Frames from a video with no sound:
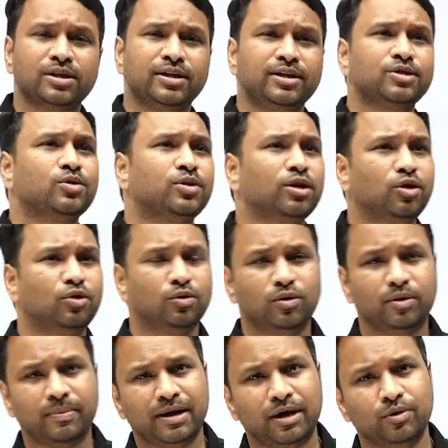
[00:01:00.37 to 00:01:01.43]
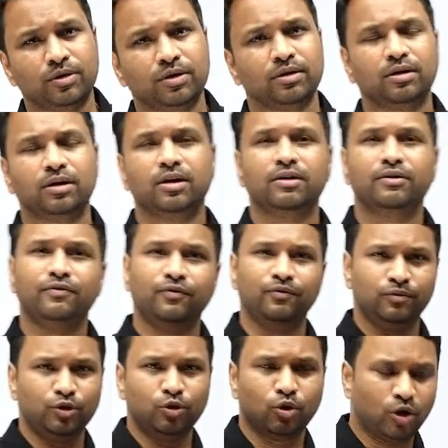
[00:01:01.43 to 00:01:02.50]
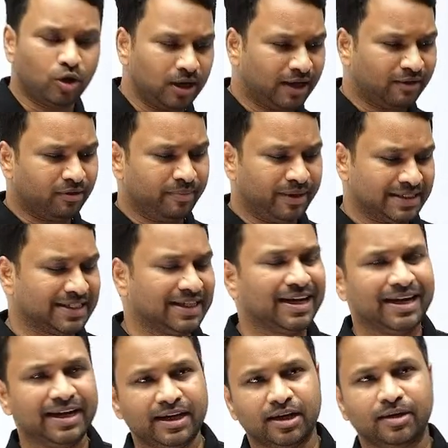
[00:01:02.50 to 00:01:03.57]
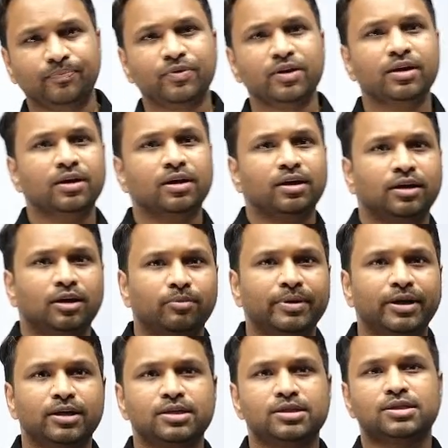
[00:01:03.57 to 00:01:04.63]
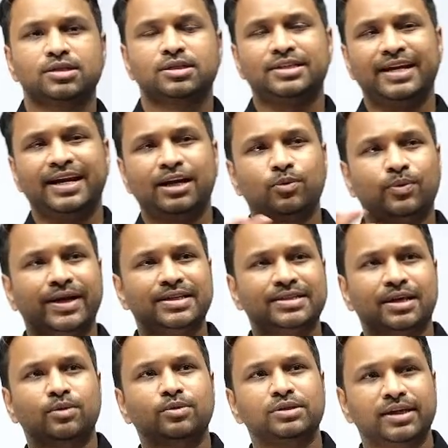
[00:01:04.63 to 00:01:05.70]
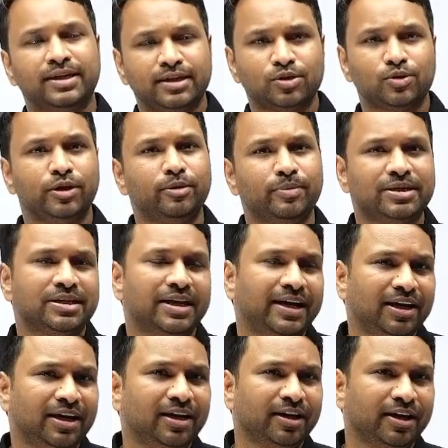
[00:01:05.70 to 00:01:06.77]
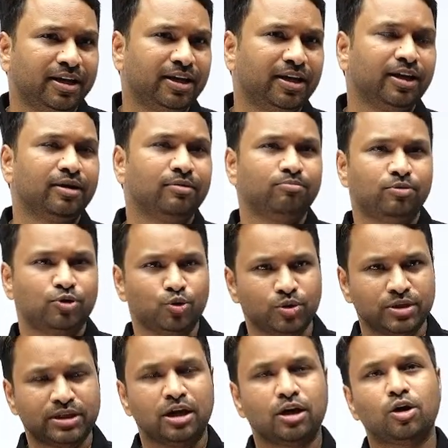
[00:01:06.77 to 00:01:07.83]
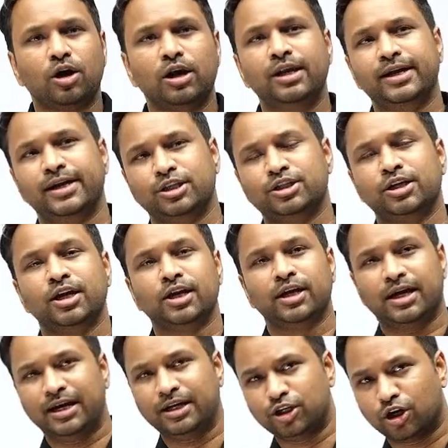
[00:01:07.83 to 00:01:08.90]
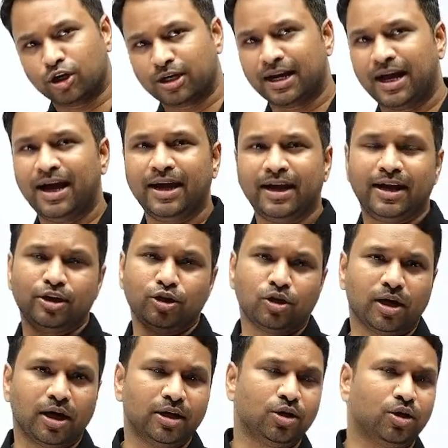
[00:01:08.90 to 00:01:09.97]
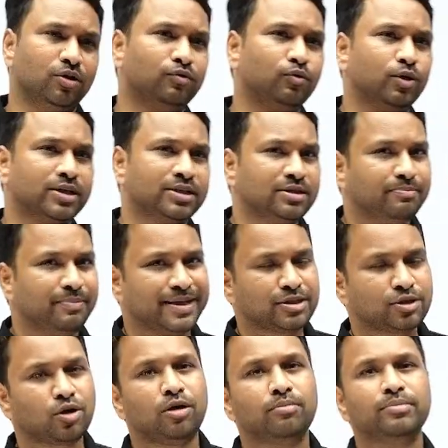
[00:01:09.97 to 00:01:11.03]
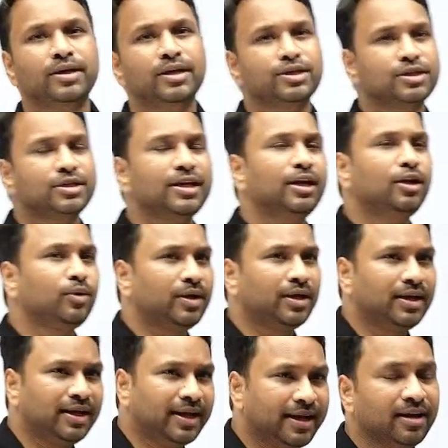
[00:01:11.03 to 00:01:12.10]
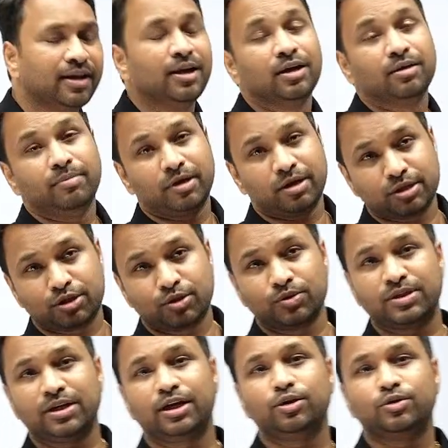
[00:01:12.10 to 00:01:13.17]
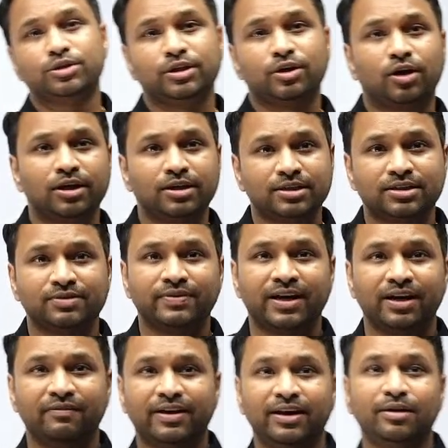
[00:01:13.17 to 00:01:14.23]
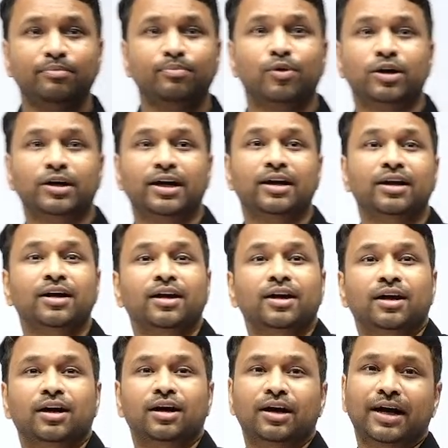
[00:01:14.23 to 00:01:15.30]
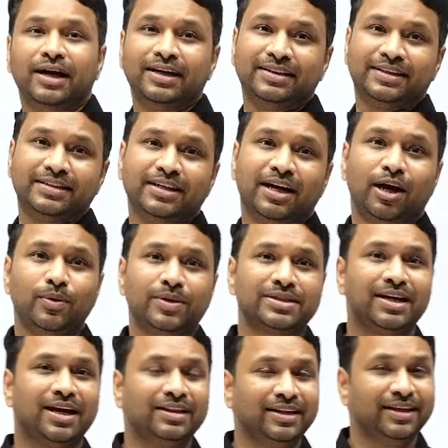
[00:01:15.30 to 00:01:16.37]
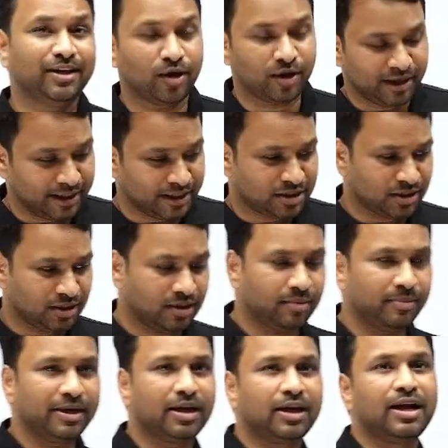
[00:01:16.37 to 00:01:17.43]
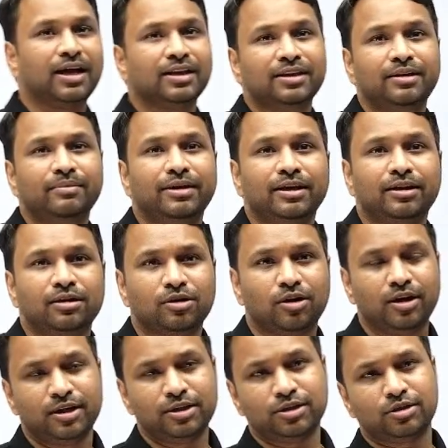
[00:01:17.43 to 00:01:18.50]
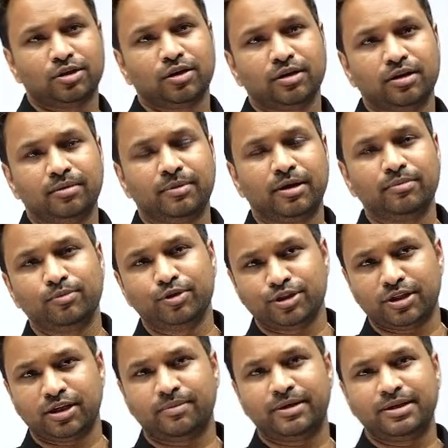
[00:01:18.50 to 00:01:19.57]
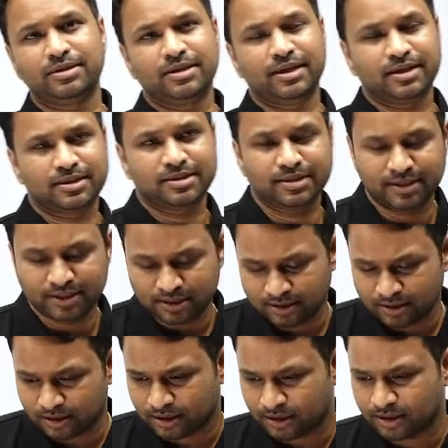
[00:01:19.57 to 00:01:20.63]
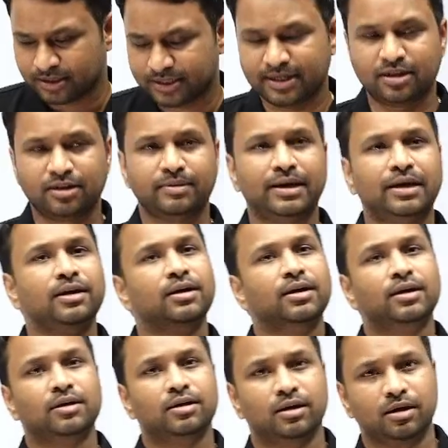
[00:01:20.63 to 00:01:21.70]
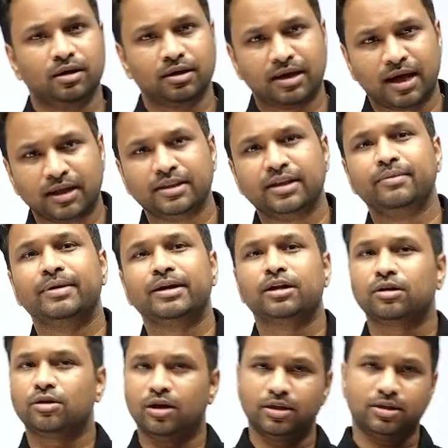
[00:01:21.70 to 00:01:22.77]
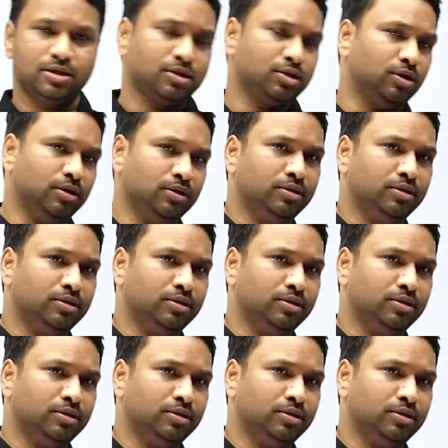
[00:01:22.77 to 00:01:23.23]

is going to go about. You all have a basic idea. Now, because state-wise counseling is going to be slightly trickier, choosing a college at your rank, at your cutoff, what is the best combination that you can get? Because choosing a UG college is very, very important. Hariteja, how is Gandhi College? But a Gandhi Medical College, you're talking about Mushirabad, that is in Secunderabad. Gandhi Medical College is good.